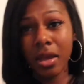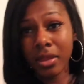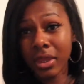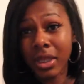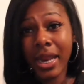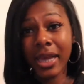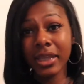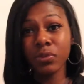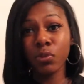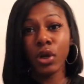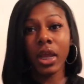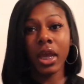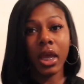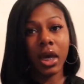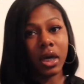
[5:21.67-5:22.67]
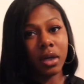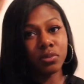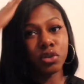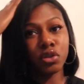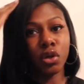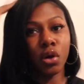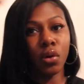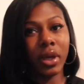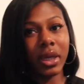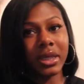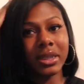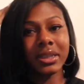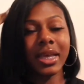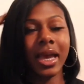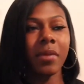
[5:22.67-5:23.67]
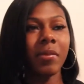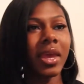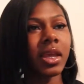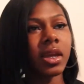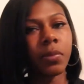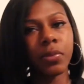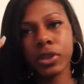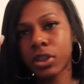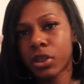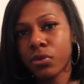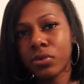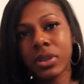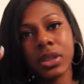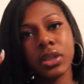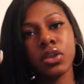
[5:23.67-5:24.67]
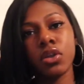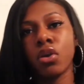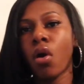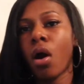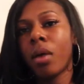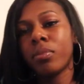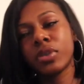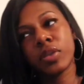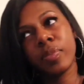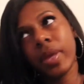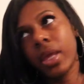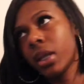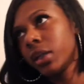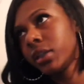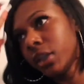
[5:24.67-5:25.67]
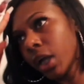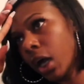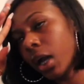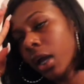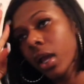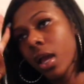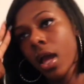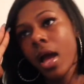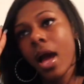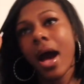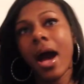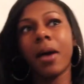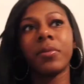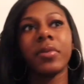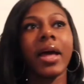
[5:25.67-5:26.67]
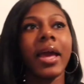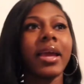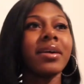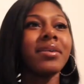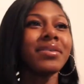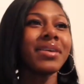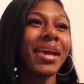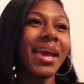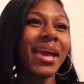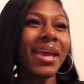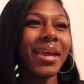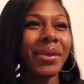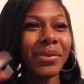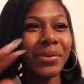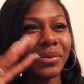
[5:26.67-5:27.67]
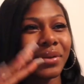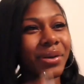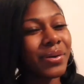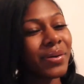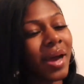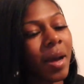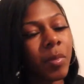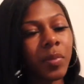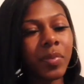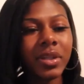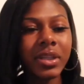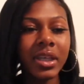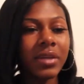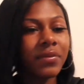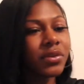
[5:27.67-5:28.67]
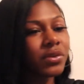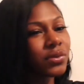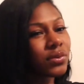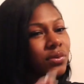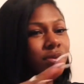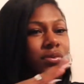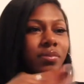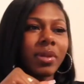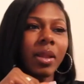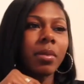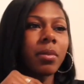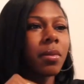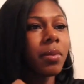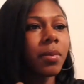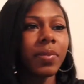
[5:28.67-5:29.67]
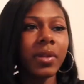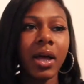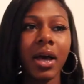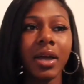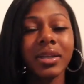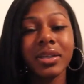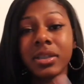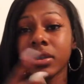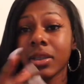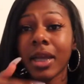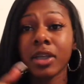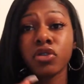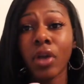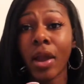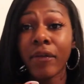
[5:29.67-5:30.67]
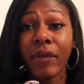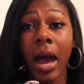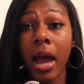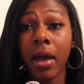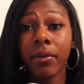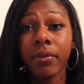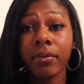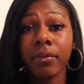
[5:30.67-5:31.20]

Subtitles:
The next morning comes, you know, and he's like making up excuses, you know, I'm just being a duck. I'm like, okay, you know, I'm gonna believe you, blah, blah, blah, blah, blah. This is like strike 5.